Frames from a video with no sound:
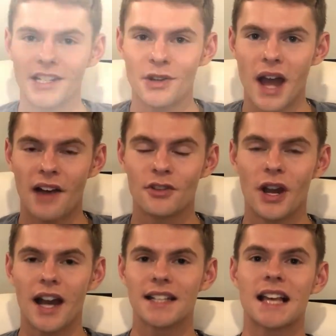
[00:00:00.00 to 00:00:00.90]
I do have you
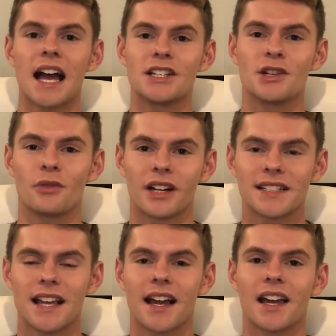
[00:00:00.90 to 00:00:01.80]
guys, I do want to
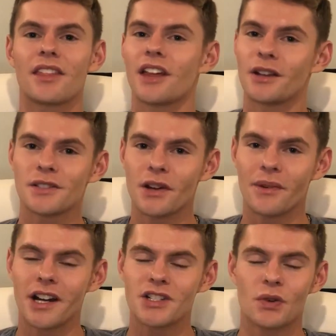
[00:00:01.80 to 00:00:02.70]
say thank you so
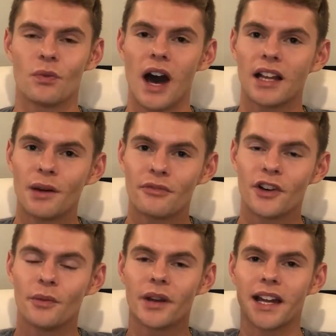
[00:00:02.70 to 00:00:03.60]
much. While I'm
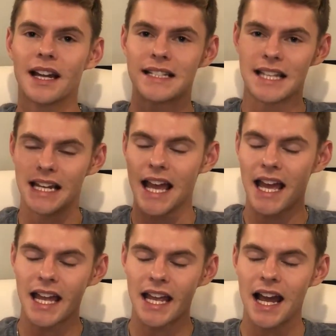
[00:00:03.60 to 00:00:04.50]
filming
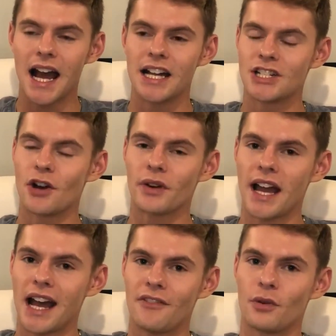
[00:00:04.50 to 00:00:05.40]
today, I don't
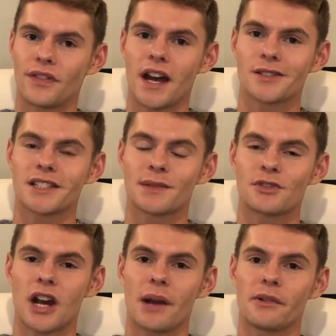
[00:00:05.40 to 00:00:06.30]
have 1,000
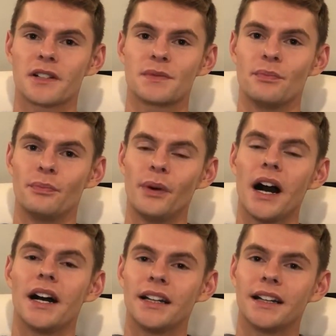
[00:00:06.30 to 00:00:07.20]
subscribers,
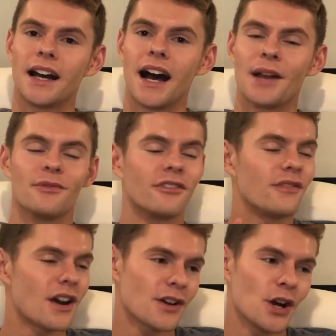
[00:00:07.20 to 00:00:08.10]
but I'm
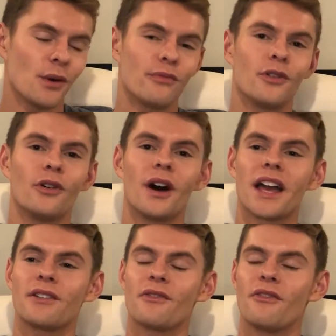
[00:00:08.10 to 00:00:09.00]
very hopeful
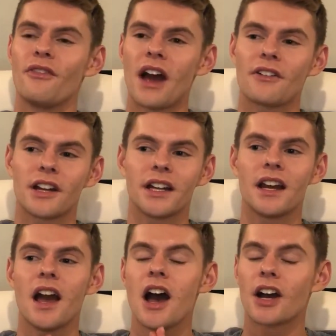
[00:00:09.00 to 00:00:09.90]
and
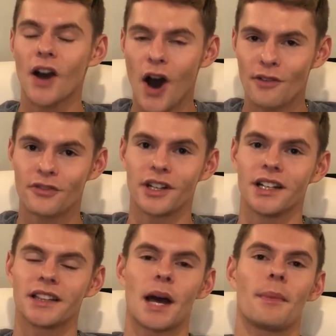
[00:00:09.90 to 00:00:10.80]
very
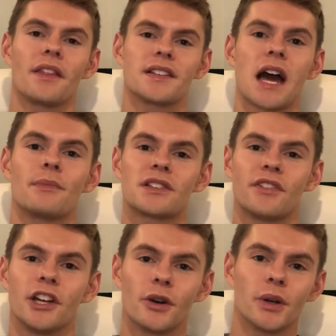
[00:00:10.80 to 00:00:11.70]
confident that by the time this
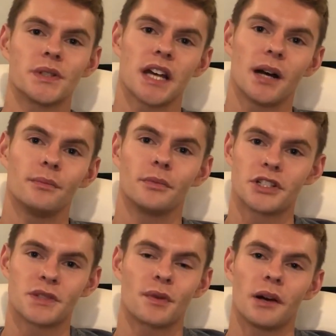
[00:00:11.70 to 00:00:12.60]
video goes up,
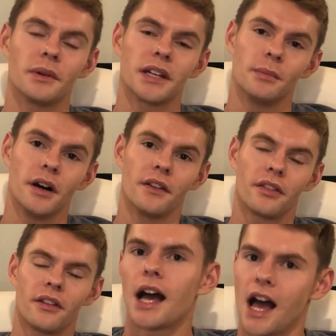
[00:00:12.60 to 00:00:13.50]
which is probably in a
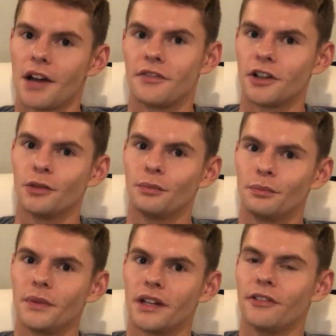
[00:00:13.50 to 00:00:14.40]
month, I film
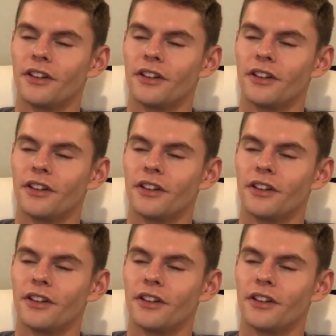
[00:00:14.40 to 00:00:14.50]
in